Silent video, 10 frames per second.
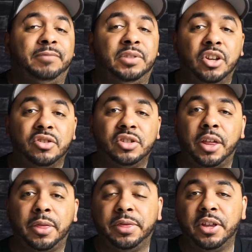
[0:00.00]
There's
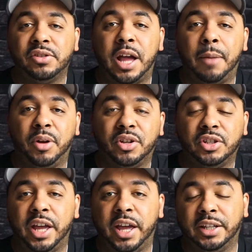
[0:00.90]
nothing. there's not much
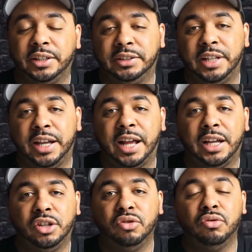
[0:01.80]
that that I
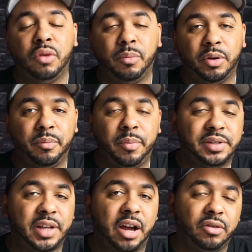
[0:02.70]
can do, I'm gonna
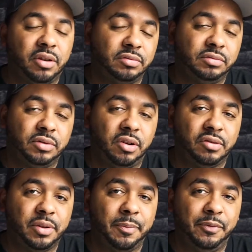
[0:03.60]
miss out on on
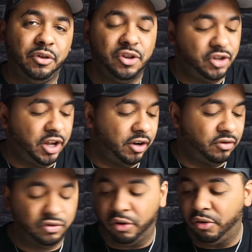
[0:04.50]
some footage there.
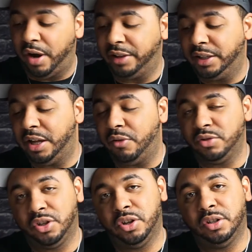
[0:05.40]
So I think that was
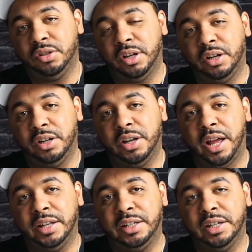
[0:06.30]
a good a good
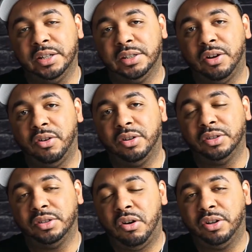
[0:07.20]
idea on
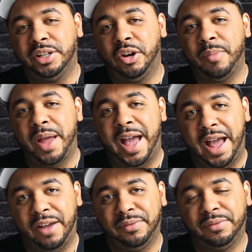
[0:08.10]
on their
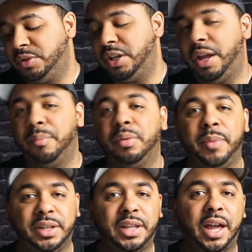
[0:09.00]
behalf to
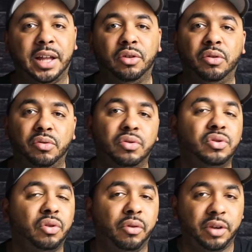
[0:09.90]
implement that local
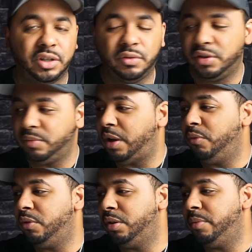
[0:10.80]
storage, which is probably
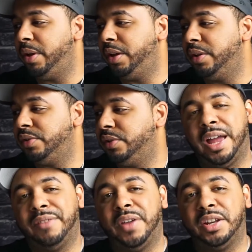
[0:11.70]
one of the biggest
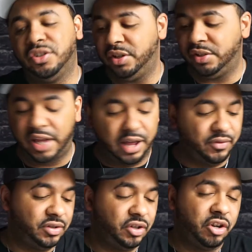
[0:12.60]
advantages to having
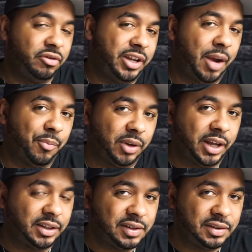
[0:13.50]
a security camera
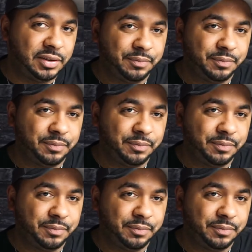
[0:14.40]
like this.